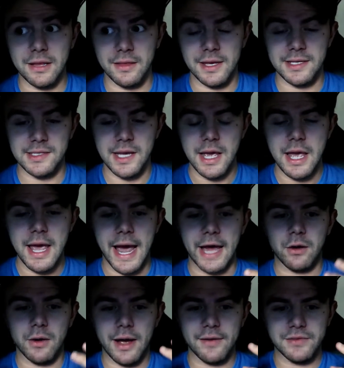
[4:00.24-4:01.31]
at this,
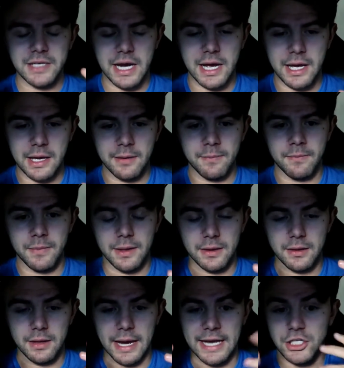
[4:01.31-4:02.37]
I don't have time.
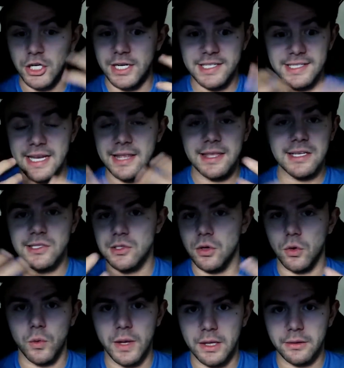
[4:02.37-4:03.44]
I try to say things so
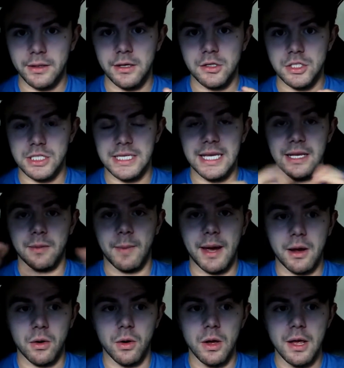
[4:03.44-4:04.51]
quickly or just get them
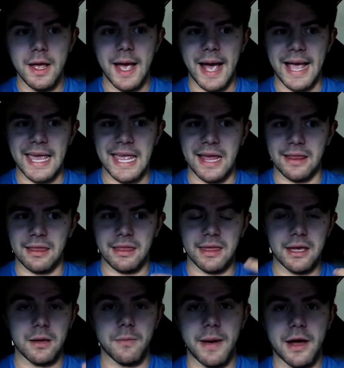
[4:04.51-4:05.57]
out, I can't
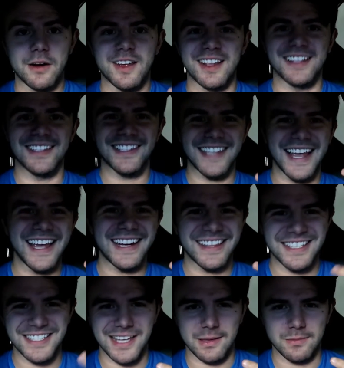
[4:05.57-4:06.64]
think about it and say it at
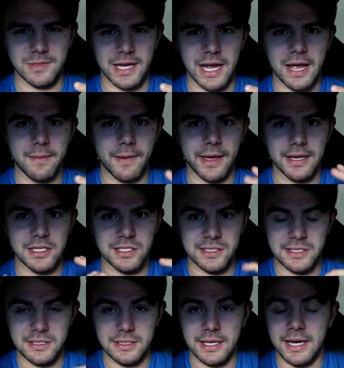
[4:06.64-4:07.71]
the same time. I
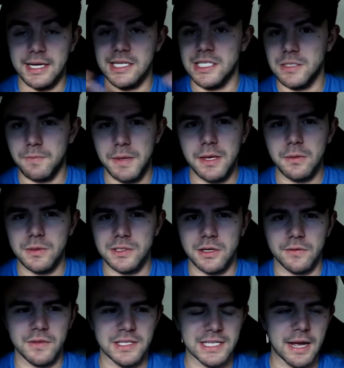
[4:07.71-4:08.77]
just kind of speak what's
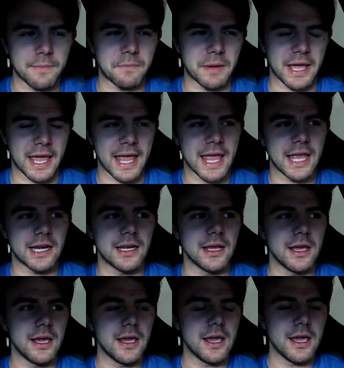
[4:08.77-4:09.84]
off the top of my head.
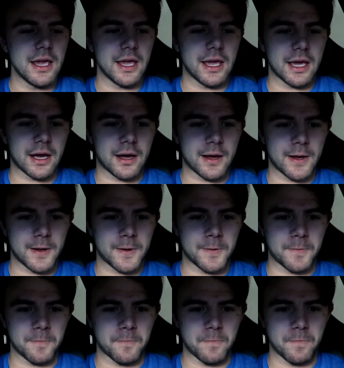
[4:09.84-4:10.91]

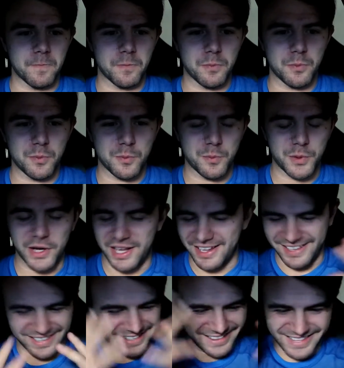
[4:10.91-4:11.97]
But
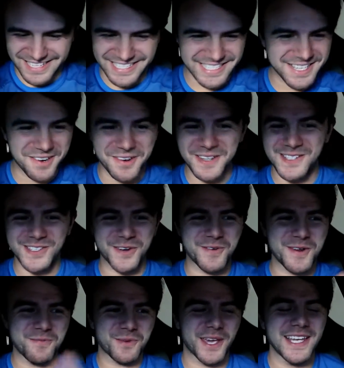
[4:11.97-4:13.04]
this is going so
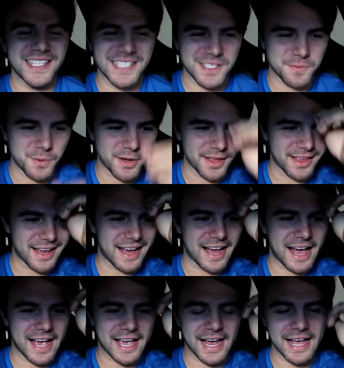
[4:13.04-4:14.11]
many places, but
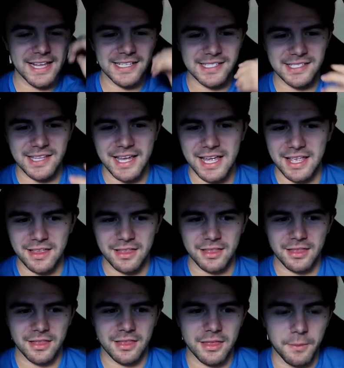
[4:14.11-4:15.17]
I kind of like,
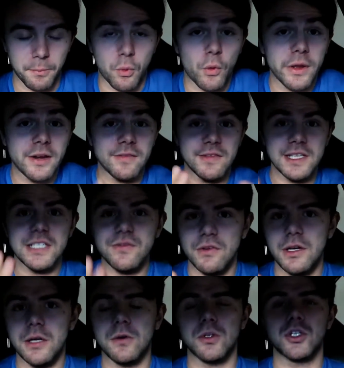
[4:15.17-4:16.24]
the point of this
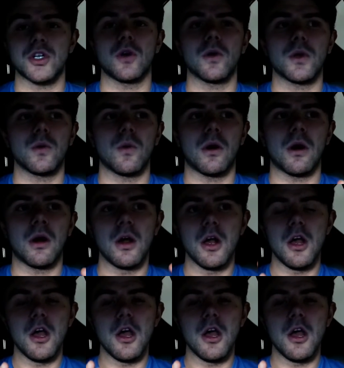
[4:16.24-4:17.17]
video is showing you all,